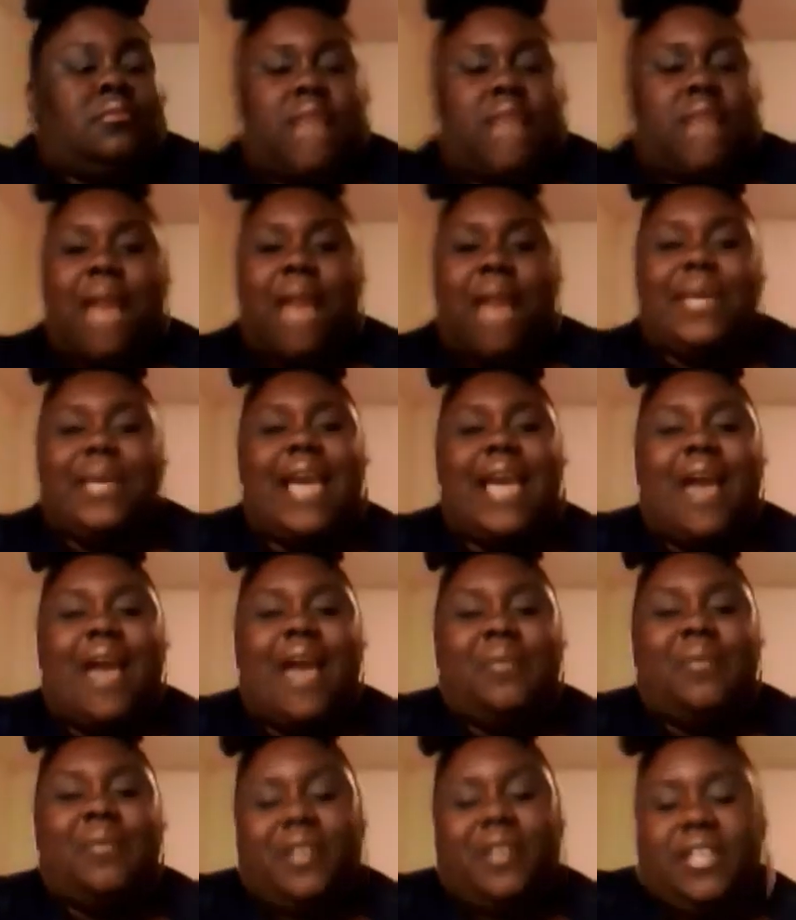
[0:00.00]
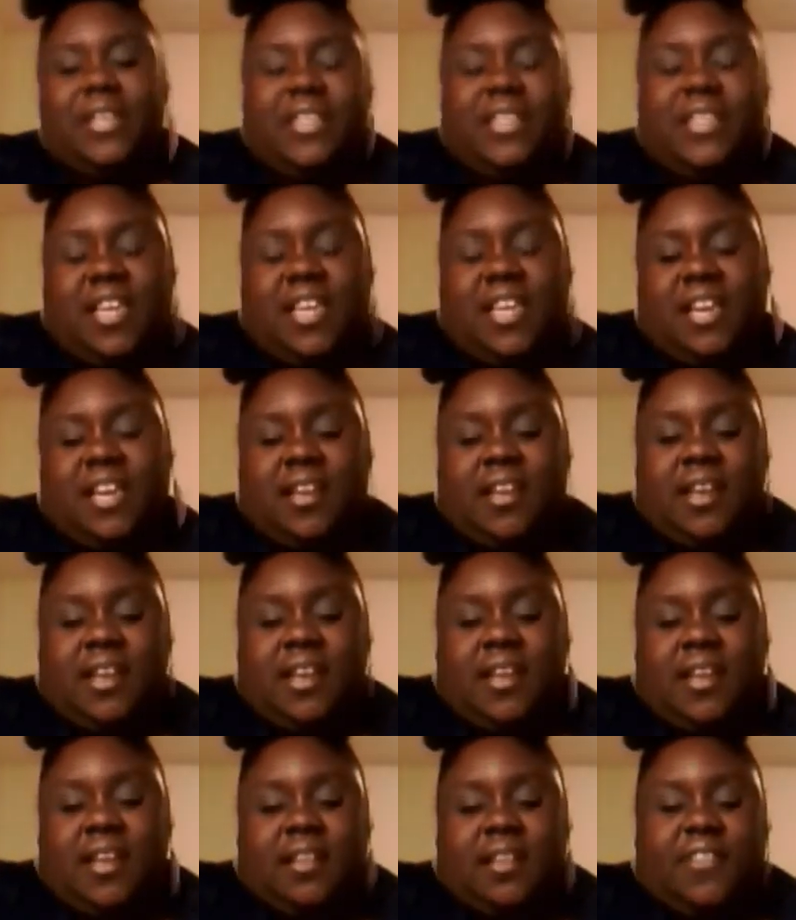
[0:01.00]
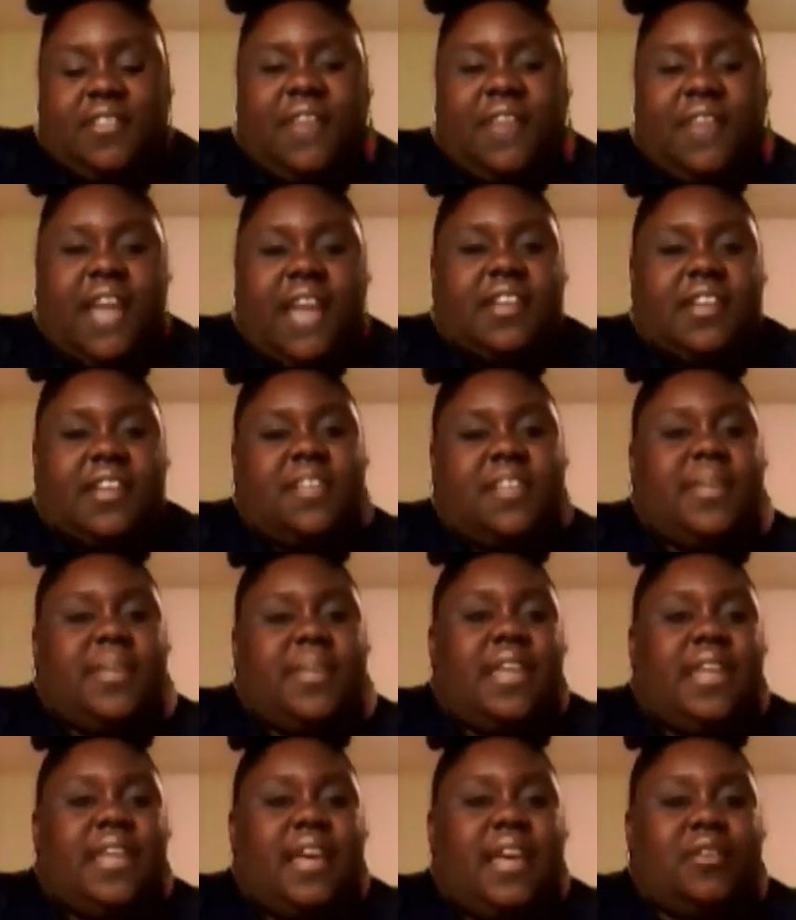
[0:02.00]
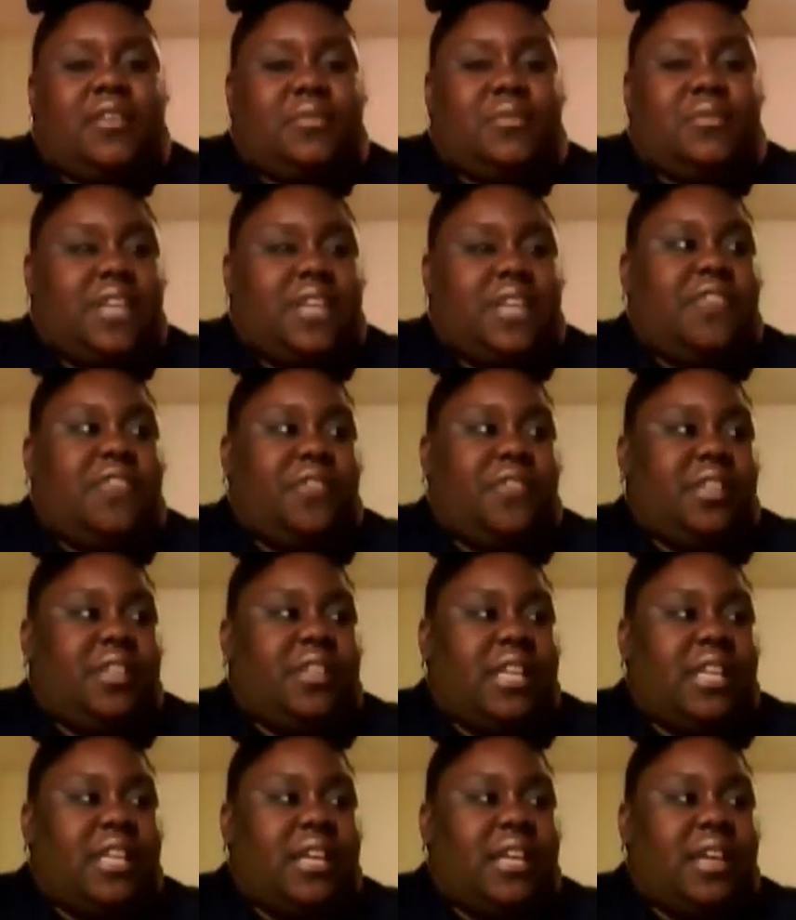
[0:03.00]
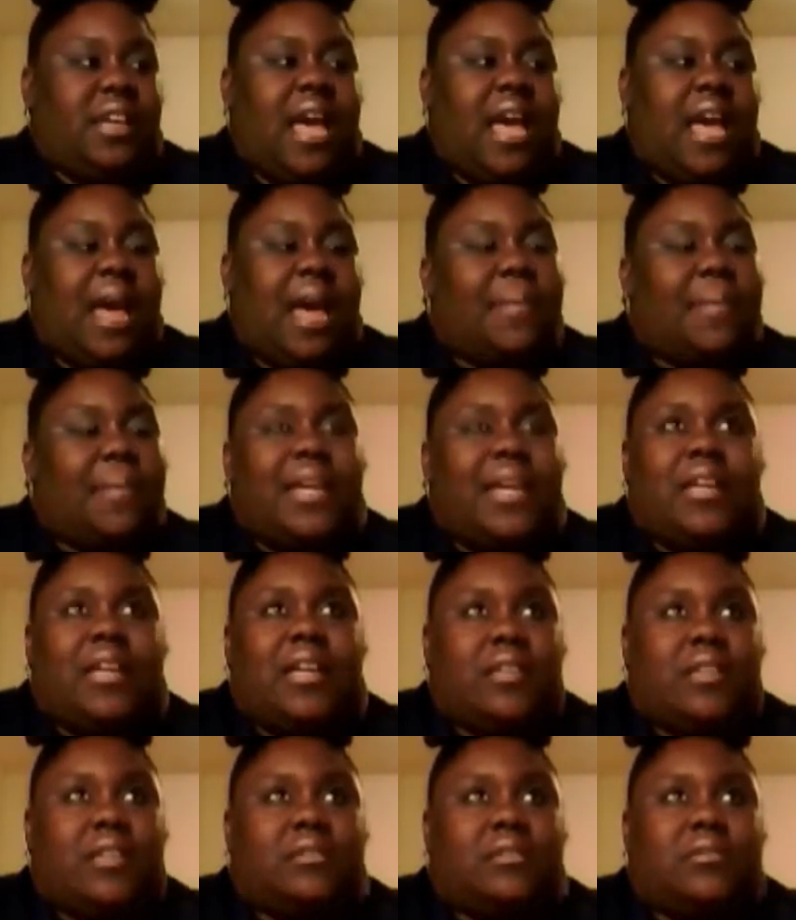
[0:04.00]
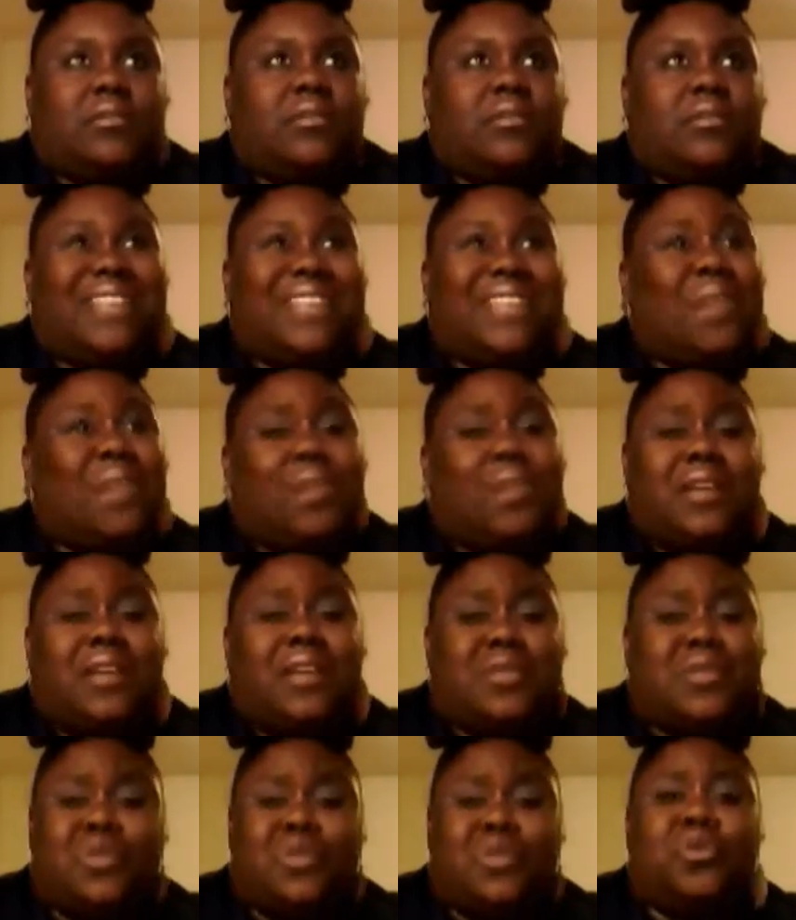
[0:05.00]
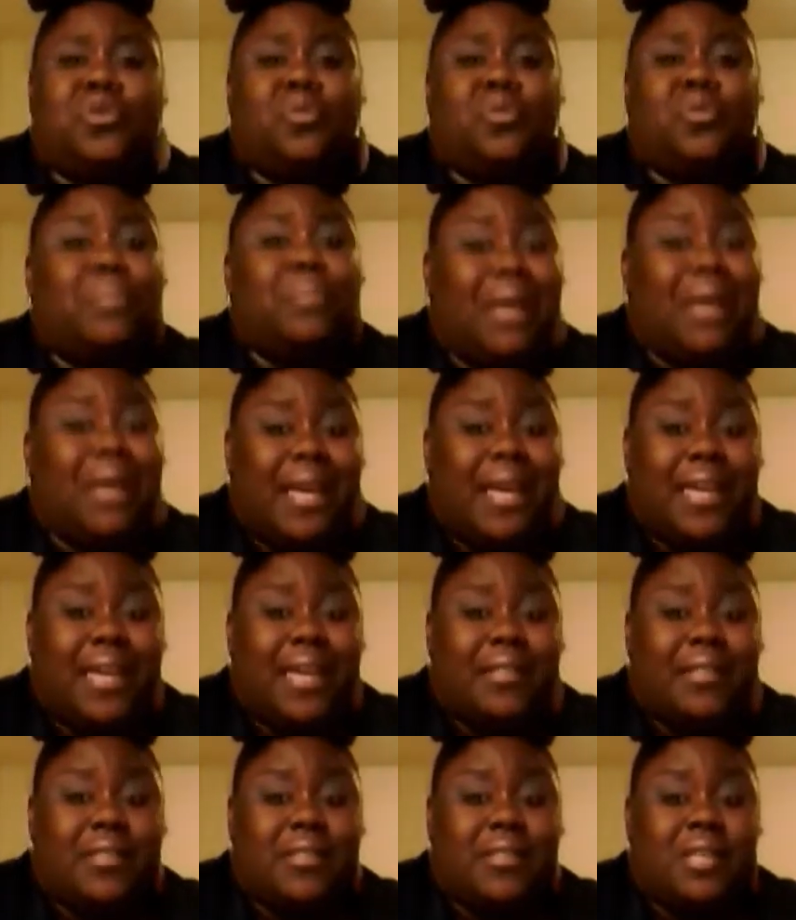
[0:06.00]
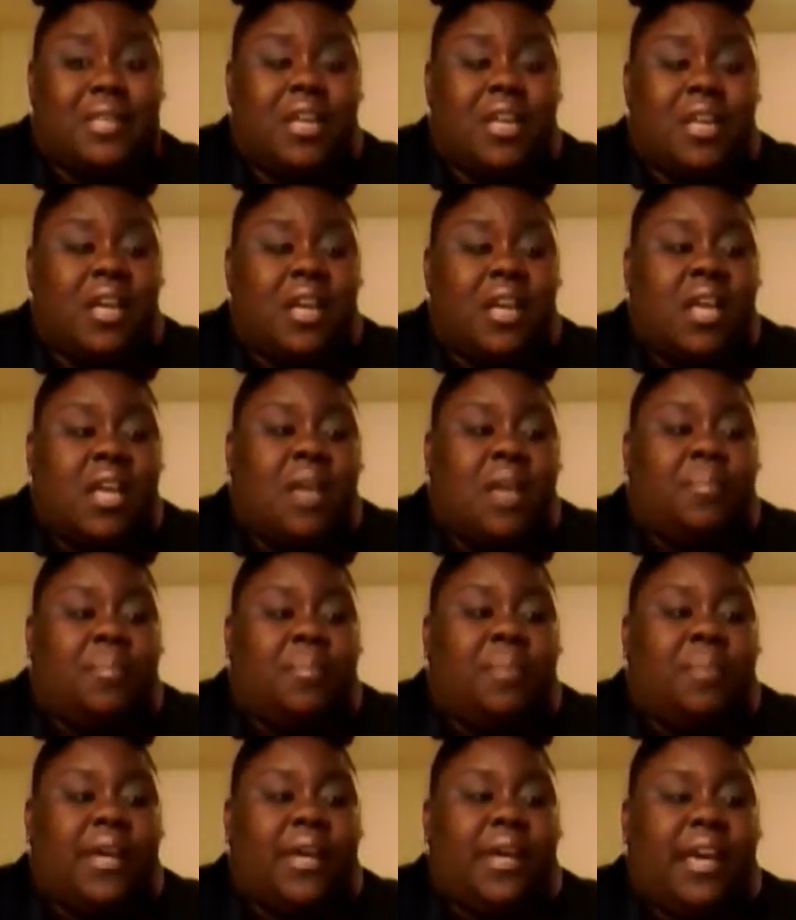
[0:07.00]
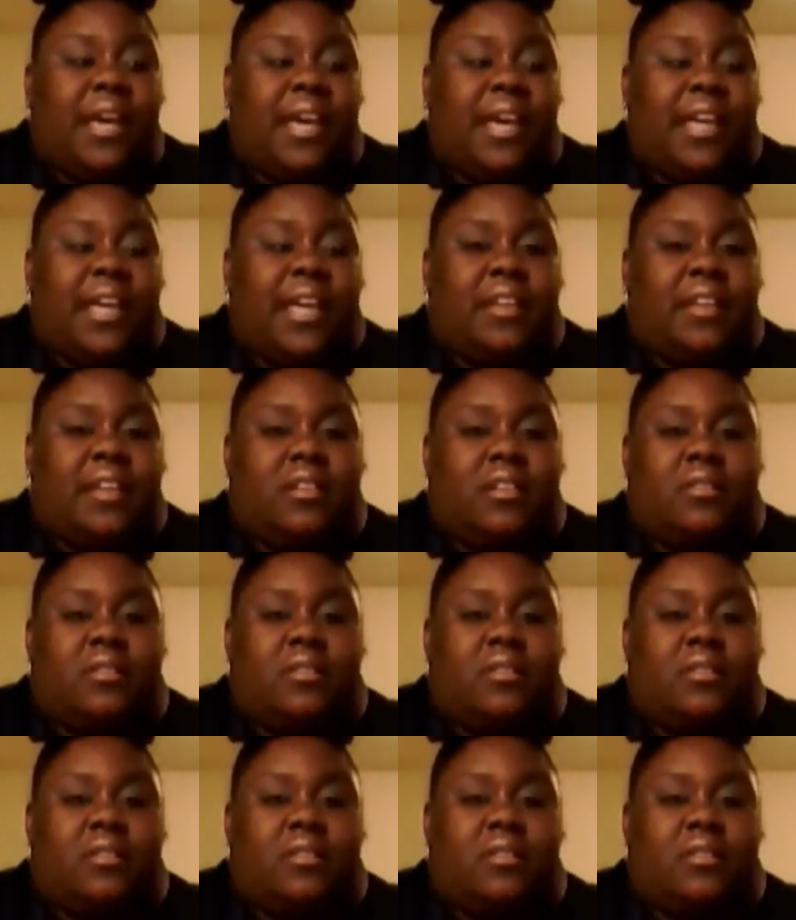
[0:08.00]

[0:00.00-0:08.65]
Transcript: I really think the fight could have been handled differently. Yeah. There was too much, but